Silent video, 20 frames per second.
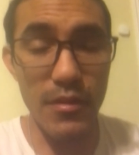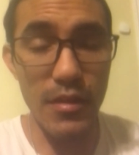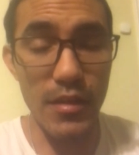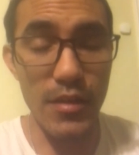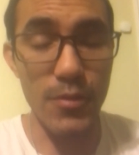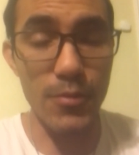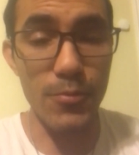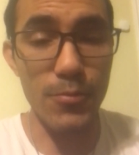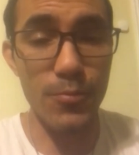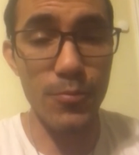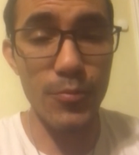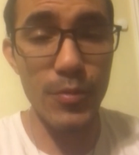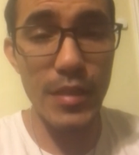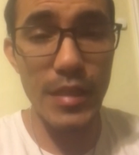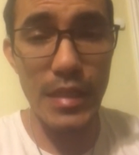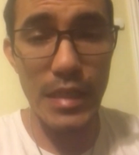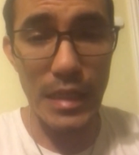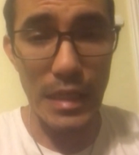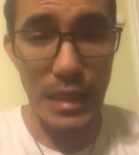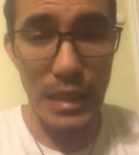a
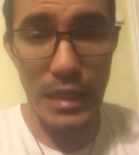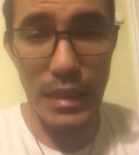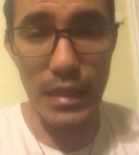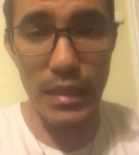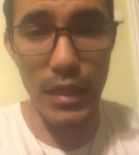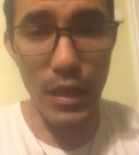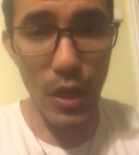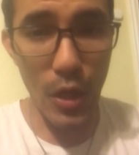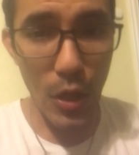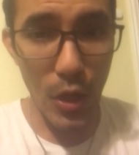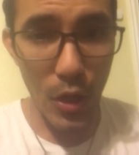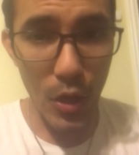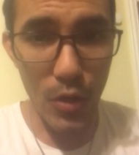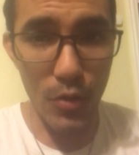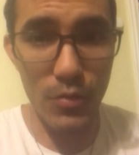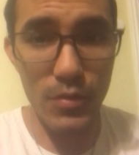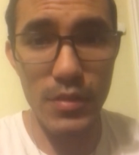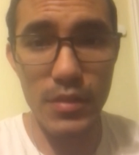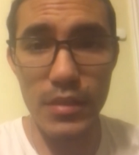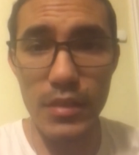really
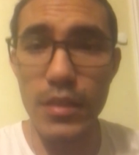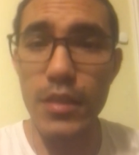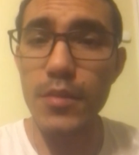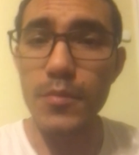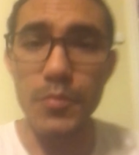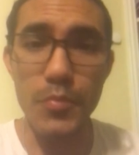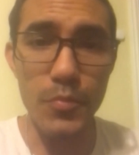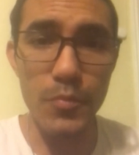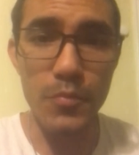long sleep.